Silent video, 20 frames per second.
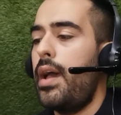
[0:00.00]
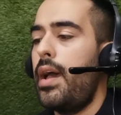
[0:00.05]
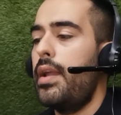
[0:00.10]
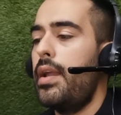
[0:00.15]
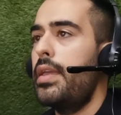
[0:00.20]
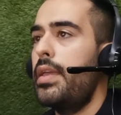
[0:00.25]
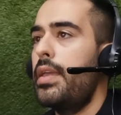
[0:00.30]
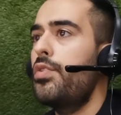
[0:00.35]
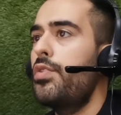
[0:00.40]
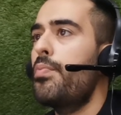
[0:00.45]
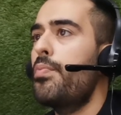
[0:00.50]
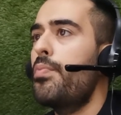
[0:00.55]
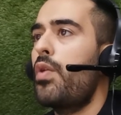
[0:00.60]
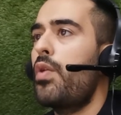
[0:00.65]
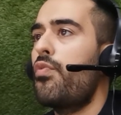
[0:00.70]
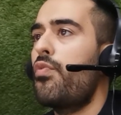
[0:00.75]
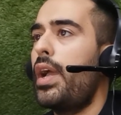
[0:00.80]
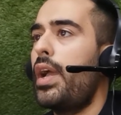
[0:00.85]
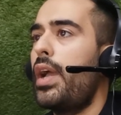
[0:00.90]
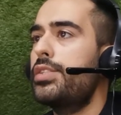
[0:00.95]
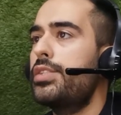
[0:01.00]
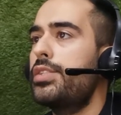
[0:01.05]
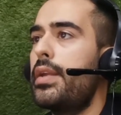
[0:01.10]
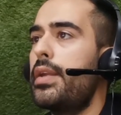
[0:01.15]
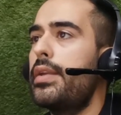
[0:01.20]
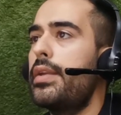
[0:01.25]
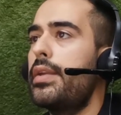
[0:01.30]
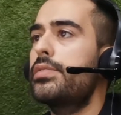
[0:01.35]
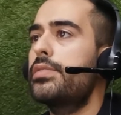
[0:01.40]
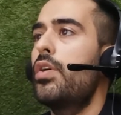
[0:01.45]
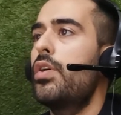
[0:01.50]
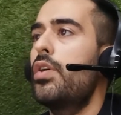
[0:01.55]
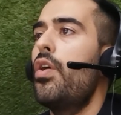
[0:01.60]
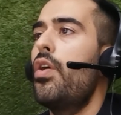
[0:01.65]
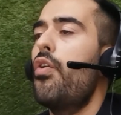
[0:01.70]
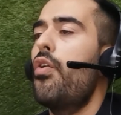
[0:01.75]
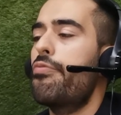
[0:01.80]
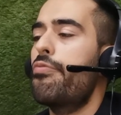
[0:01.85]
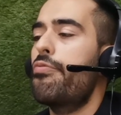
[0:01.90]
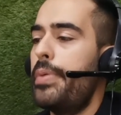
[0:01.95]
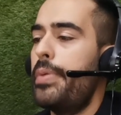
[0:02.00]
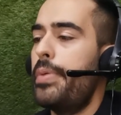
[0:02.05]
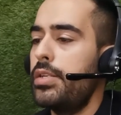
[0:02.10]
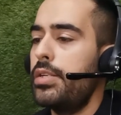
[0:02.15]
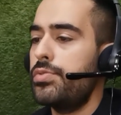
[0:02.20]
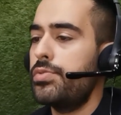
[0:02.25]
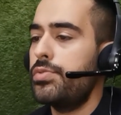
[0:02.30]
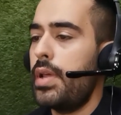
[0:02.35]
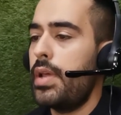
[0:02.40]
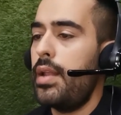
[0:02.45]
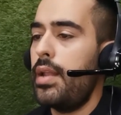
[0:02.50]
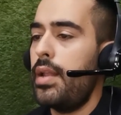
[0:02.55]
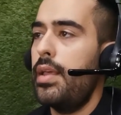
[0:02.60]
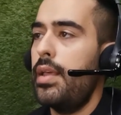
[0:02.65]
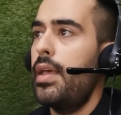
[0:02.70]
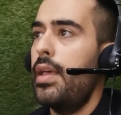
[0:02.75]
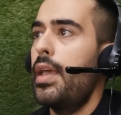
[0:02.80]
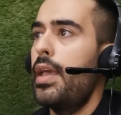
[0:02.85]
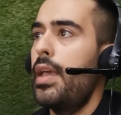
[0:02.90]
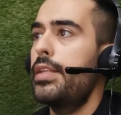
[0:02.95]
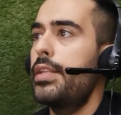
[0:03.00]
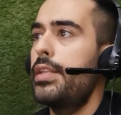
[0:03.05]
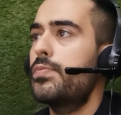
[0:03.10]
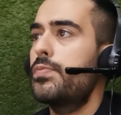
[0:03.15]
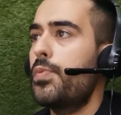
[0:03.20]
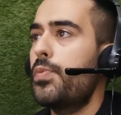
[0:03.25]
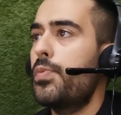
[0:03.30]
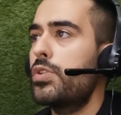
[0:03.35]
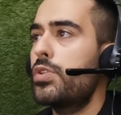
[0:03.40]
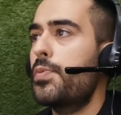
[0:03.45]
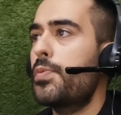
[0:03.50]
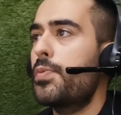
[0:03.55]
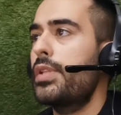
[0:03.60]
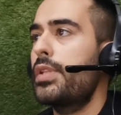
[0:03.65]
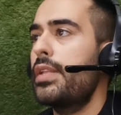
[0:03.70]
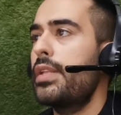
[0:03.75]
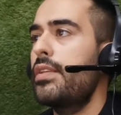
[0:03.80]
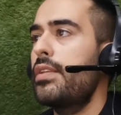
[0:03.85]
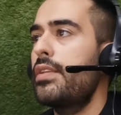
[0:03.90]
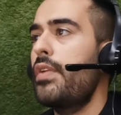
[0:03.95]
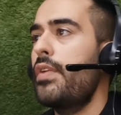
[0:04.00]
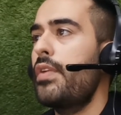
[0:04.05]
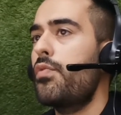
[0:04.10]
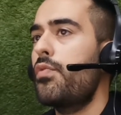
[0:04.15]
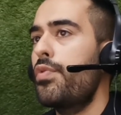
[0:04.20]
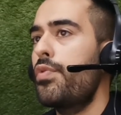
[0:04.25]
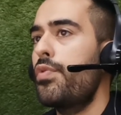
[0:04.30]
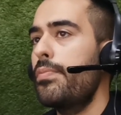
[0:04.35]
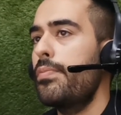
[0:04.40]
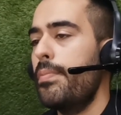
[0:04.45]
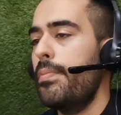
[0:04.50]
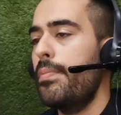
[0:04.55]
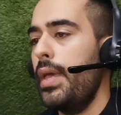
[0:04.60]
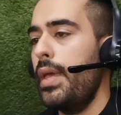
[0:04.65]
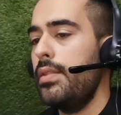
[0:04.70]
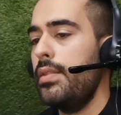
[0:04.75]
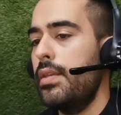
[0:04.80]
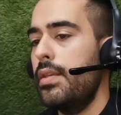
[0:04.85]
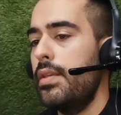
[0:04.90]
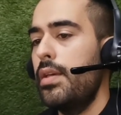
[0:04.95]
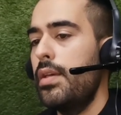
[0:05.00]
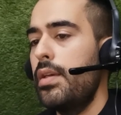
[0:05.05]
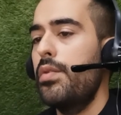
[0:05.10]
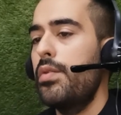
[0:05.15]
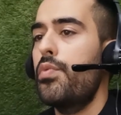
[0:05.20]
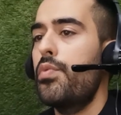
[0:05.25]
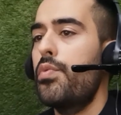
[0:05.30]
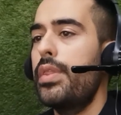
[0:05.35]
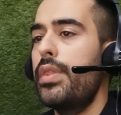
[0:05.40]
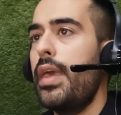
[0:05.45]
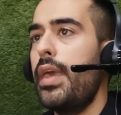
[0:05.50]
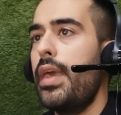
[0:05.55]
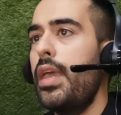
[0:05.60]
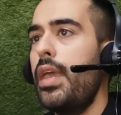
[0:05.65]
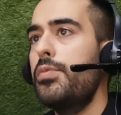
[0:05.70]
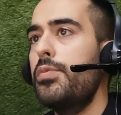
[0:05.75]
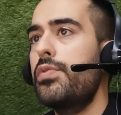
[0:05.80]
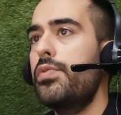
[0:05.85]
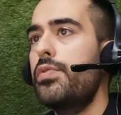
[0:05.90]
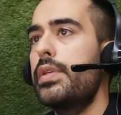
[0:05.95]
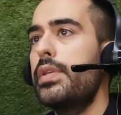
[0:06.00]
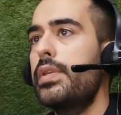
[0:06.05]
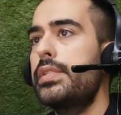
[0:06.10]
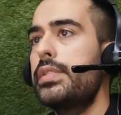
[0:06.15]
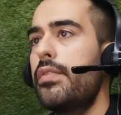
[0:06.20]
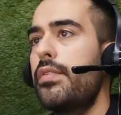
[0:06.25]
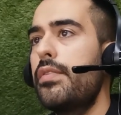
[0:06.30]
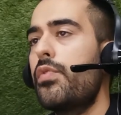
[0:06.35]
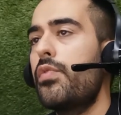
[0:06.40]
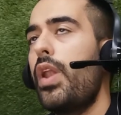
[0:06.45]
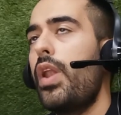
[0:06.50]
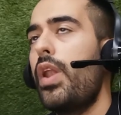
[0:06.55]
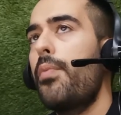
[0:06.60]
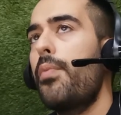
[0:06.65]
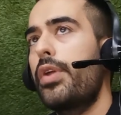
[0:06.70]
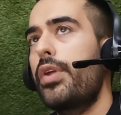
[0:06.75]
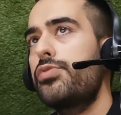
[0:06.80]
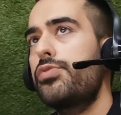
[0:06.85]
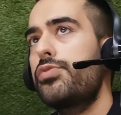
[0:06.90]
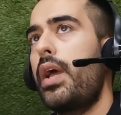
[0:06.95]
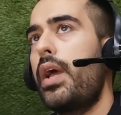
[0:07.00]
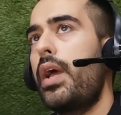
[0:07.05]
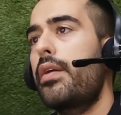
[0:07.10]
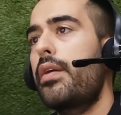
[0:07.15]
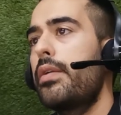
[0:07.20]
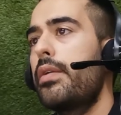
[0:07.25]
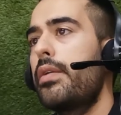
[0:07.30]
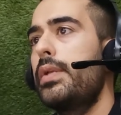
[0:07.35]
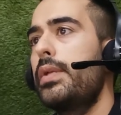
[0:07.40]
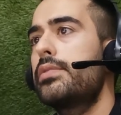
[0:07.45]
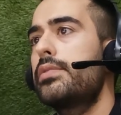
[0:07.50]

EU manufacturers of personal and sports protective equipment with the aim to receive collaboration agreements.